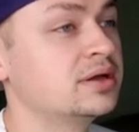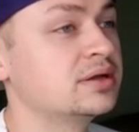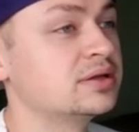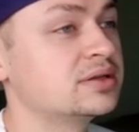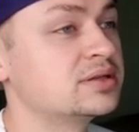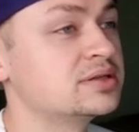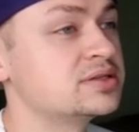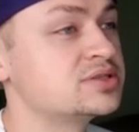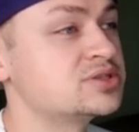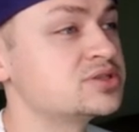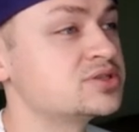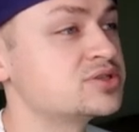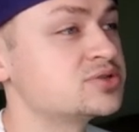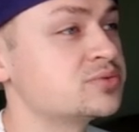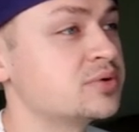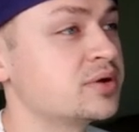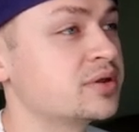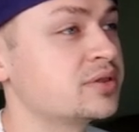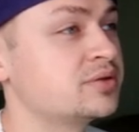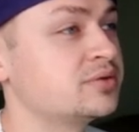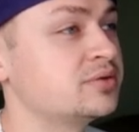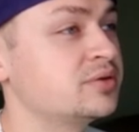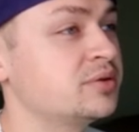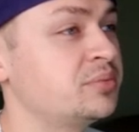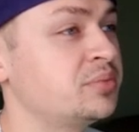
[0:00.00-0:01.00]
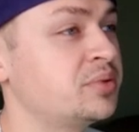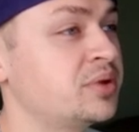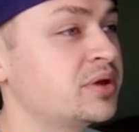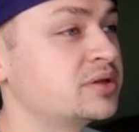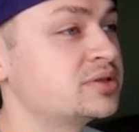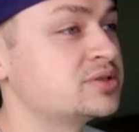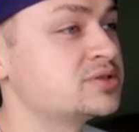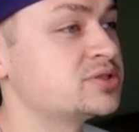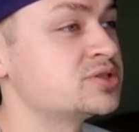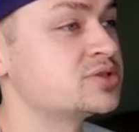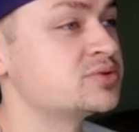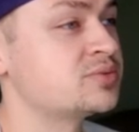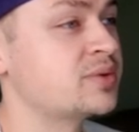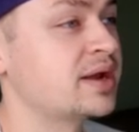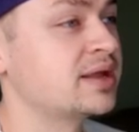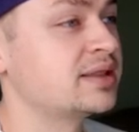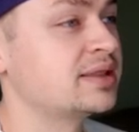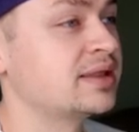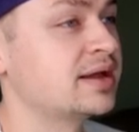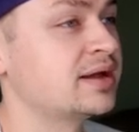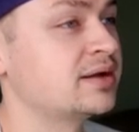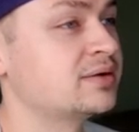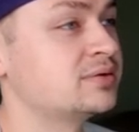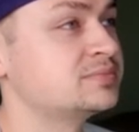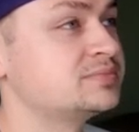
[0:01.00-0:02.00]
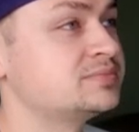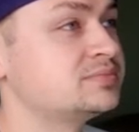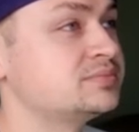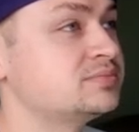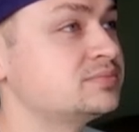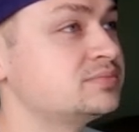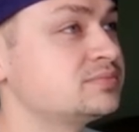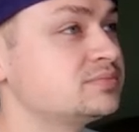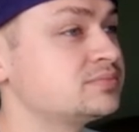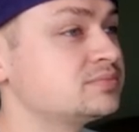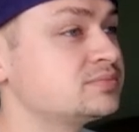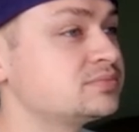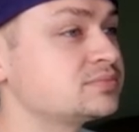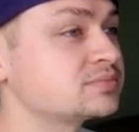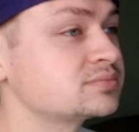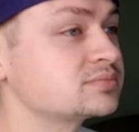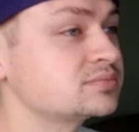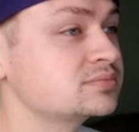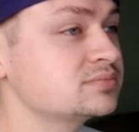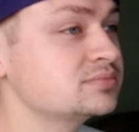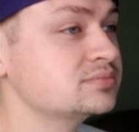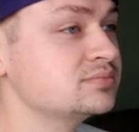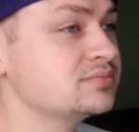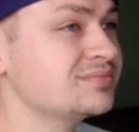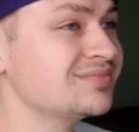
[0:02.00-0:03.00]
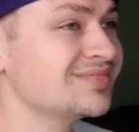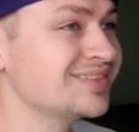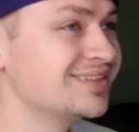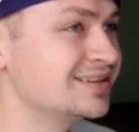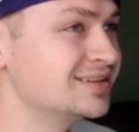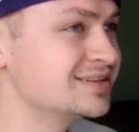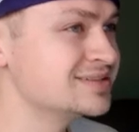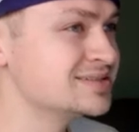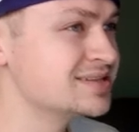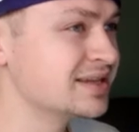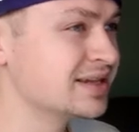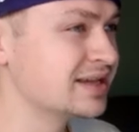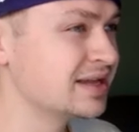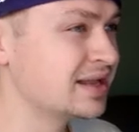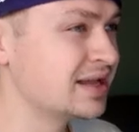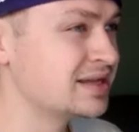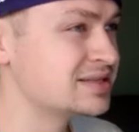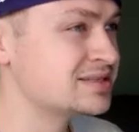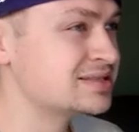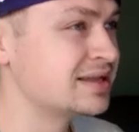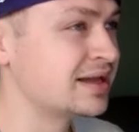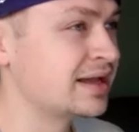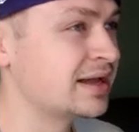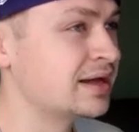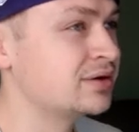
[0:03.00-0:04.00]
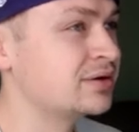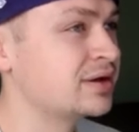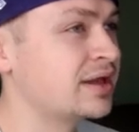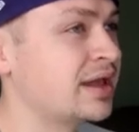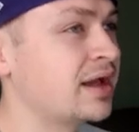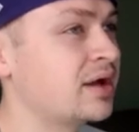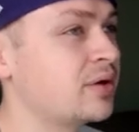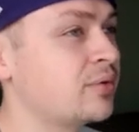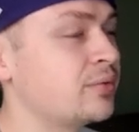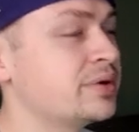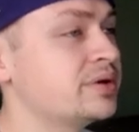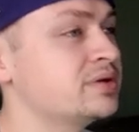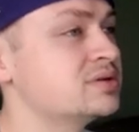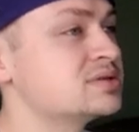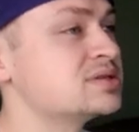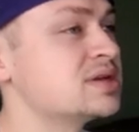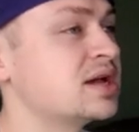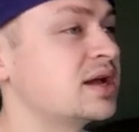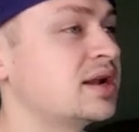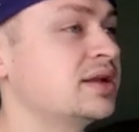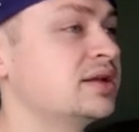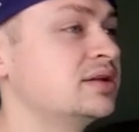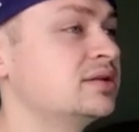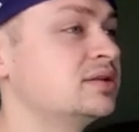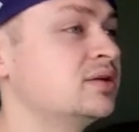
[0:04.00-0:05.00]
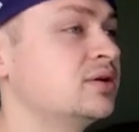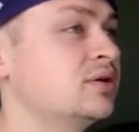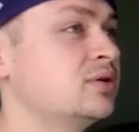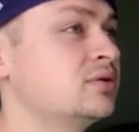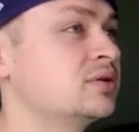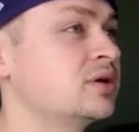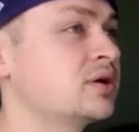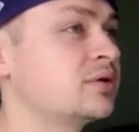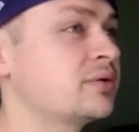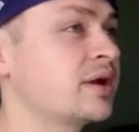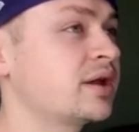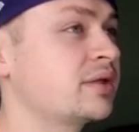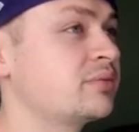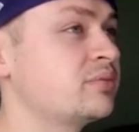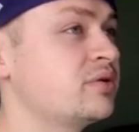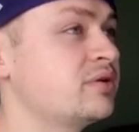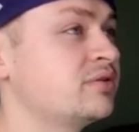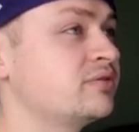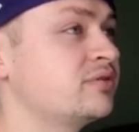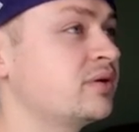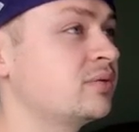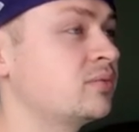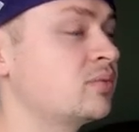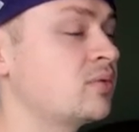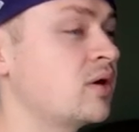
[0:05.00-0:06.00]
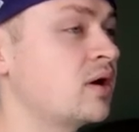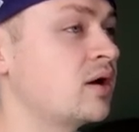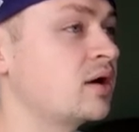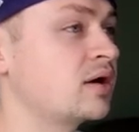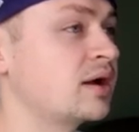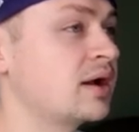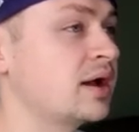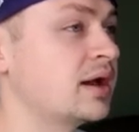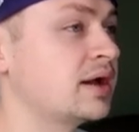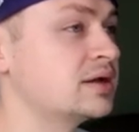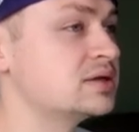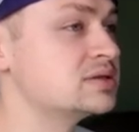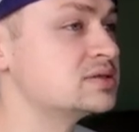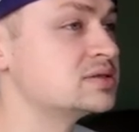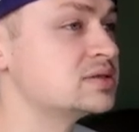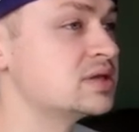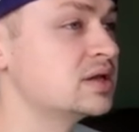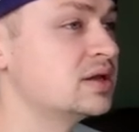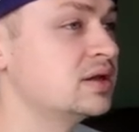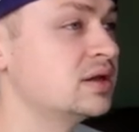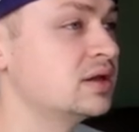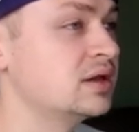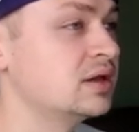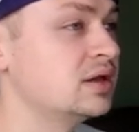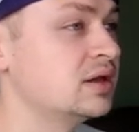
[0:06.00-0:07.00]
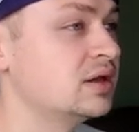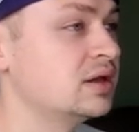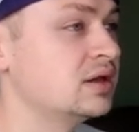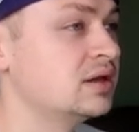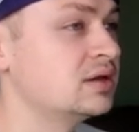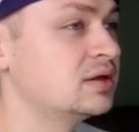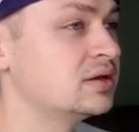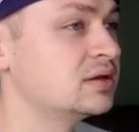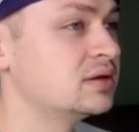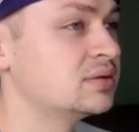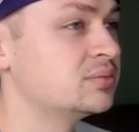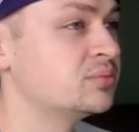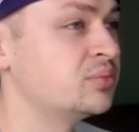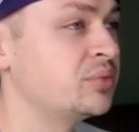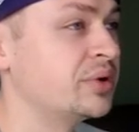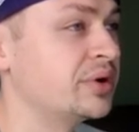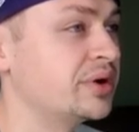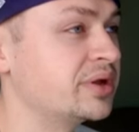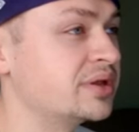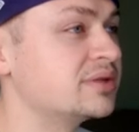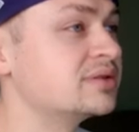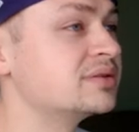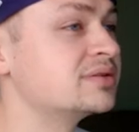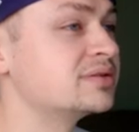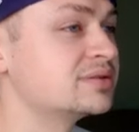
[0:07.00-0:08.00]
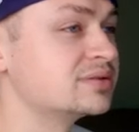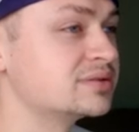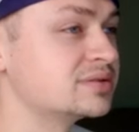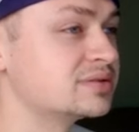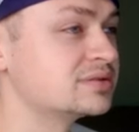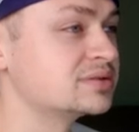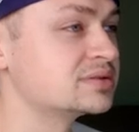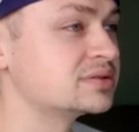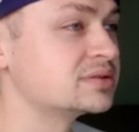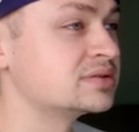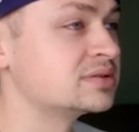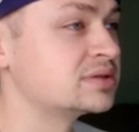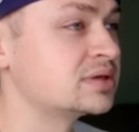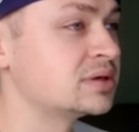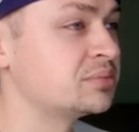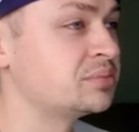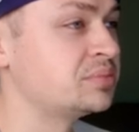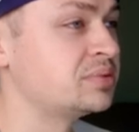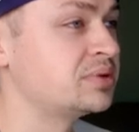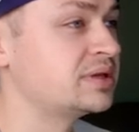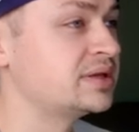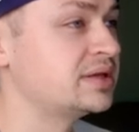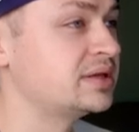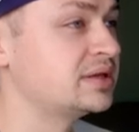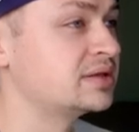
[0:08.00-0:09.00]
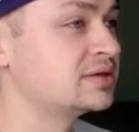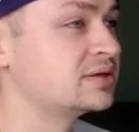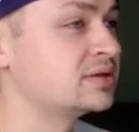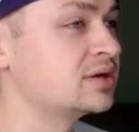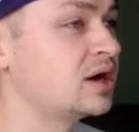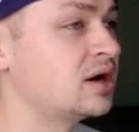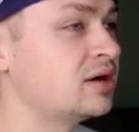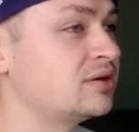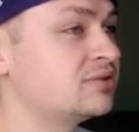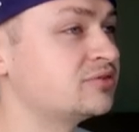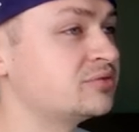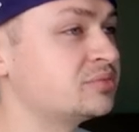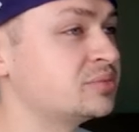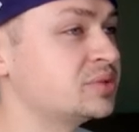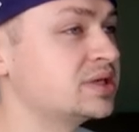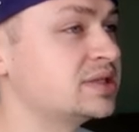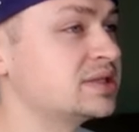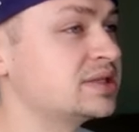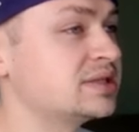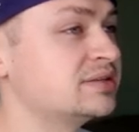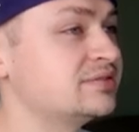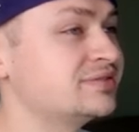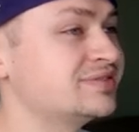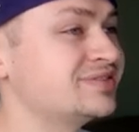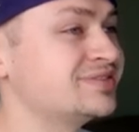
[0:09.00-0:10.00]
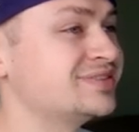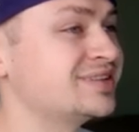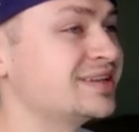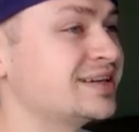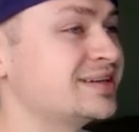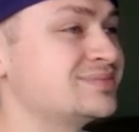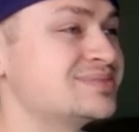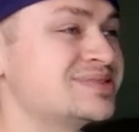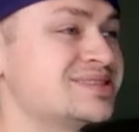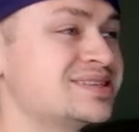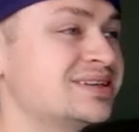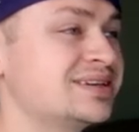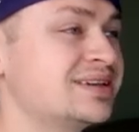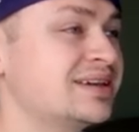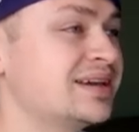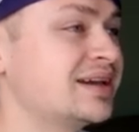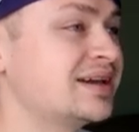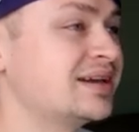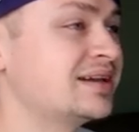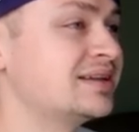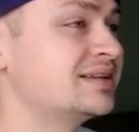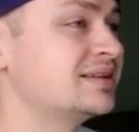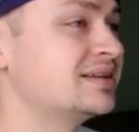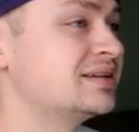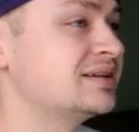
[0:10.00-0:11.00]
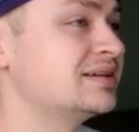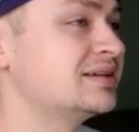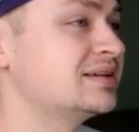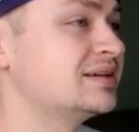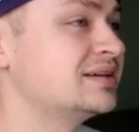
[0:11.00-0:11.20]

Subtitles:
Let's just run through the pictures right now. Looks like it has the Hellcat wheels on it. No, correct me if I'm wrong, guys. But complete engulfment in flames again.